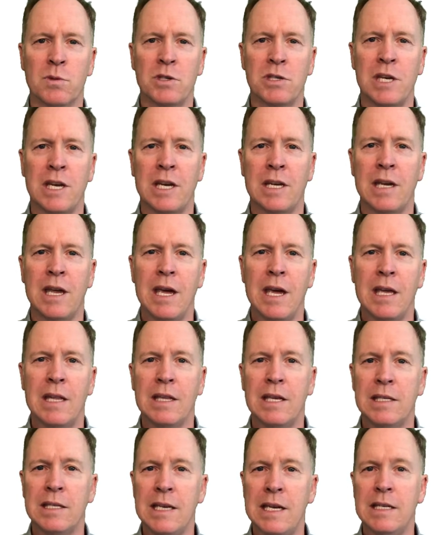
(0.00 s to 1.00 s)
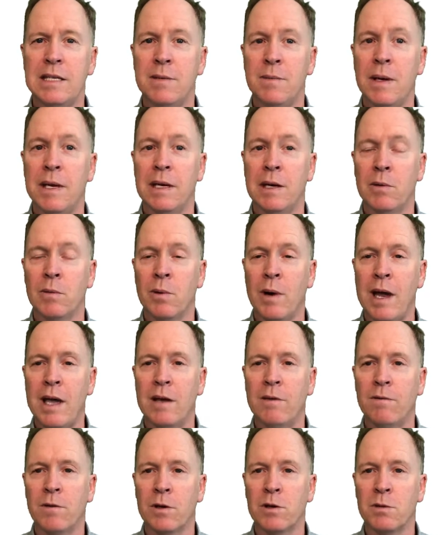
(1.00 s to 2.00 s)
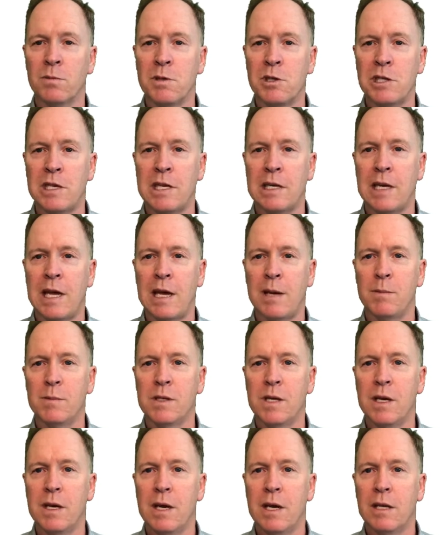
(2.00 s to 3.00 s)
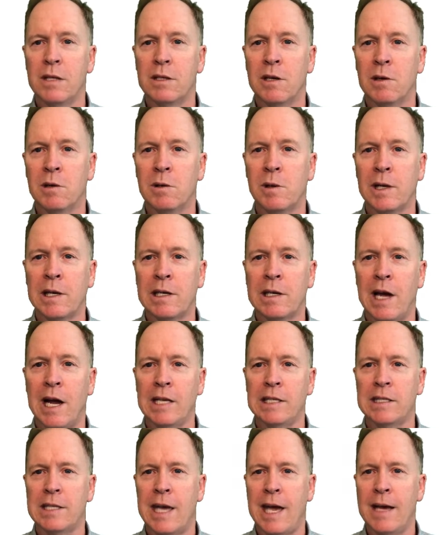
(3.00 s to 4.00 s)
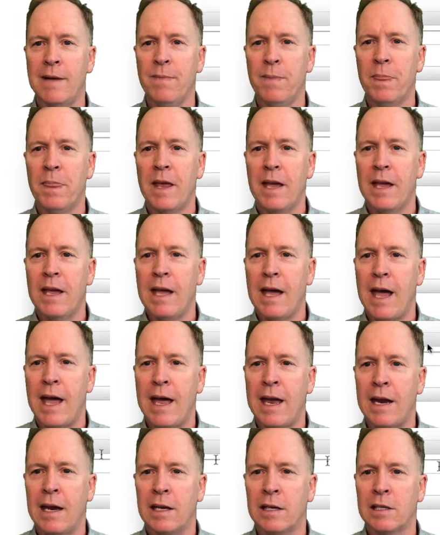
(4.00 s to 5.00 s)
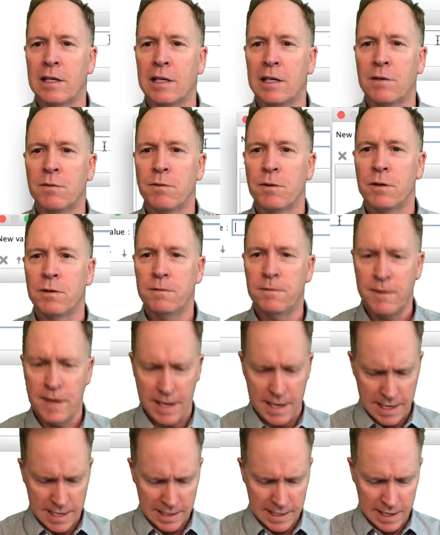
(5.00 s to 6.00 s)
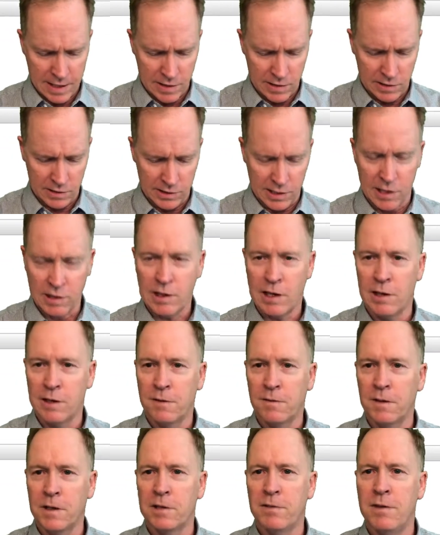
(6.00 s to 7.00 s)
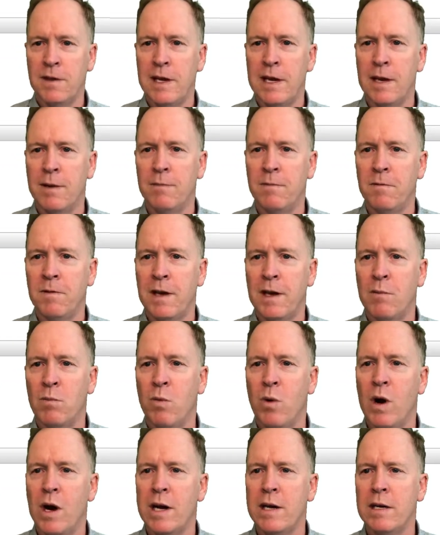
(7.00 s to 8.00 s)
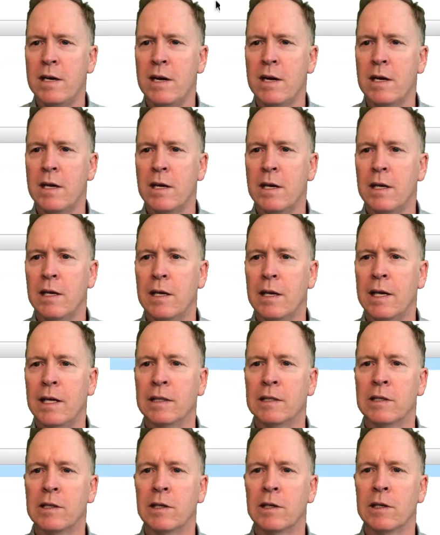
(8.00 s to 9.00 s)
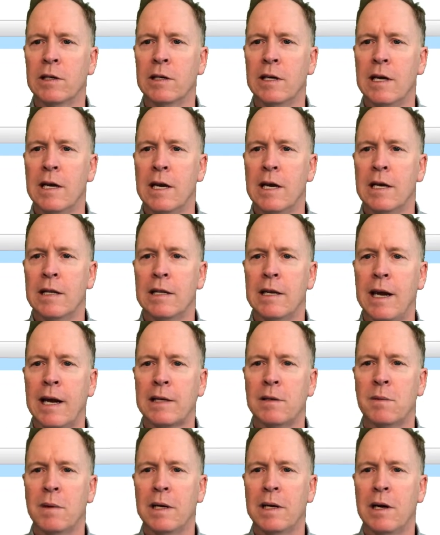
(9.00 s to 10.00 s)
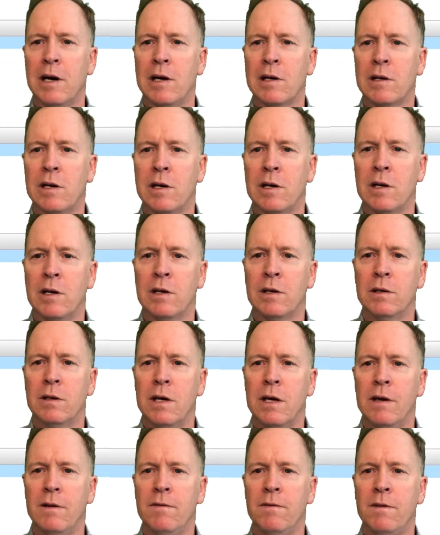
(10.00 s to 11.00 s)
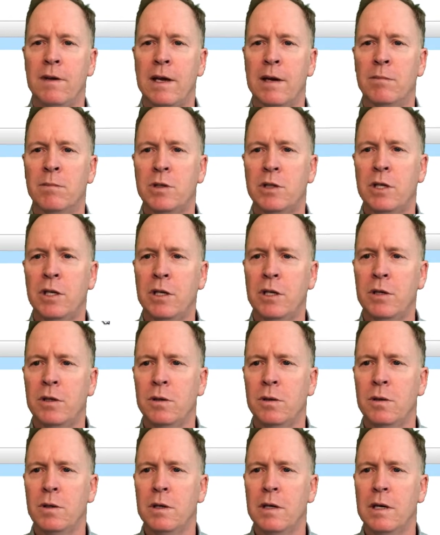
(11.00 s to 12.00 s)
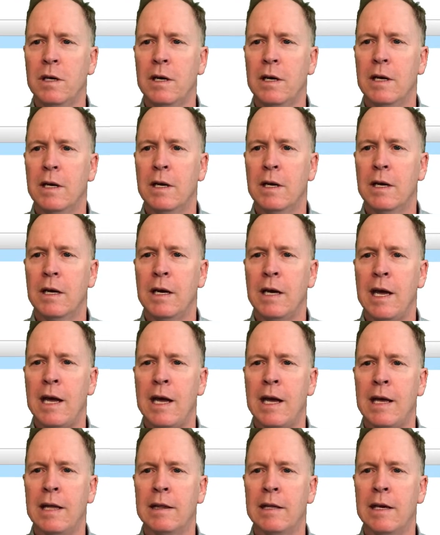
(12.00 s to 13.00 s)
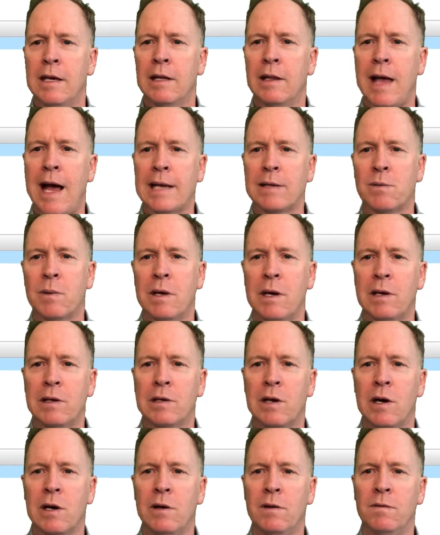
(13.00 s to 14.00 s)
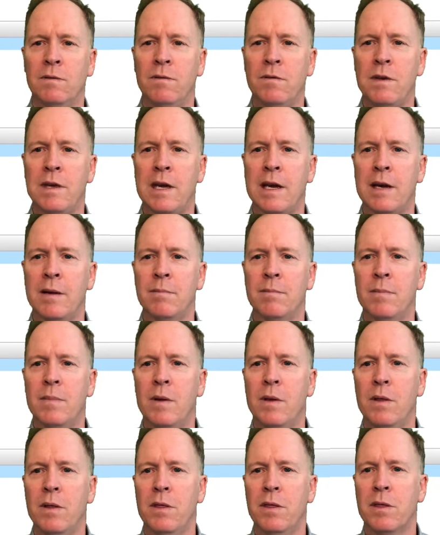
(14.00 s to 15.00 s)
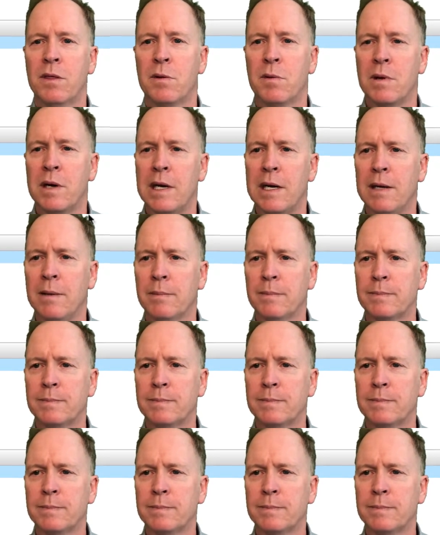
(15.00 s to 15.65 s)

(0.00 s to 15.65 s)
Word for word: machine. This needs to be an array of virtual machine names. So I'll click Not Set, and just for fun and giggles, I'll call the first VM VM1, insert. The next one I'll call VM2, and the last one I'll call VM3.